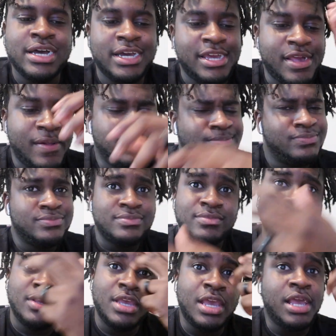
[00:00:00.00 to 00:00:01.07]
Hey,
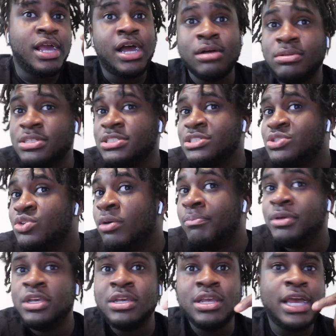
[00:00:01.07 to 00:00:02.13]
yeah, I'm listening to a
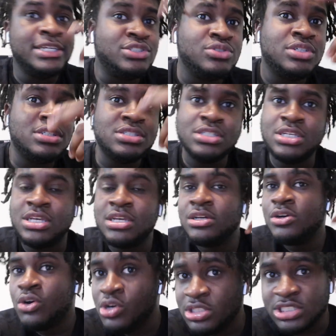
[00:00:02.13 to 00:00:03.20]
beat as you can see.
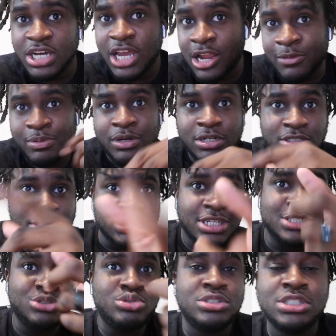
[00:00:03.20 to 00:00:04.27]
Always got AirPods
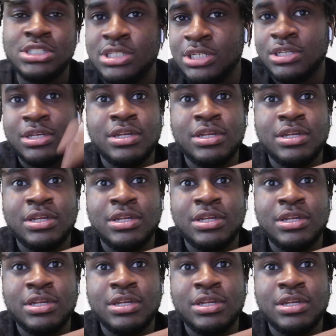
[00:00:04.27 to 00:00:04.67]
as you see.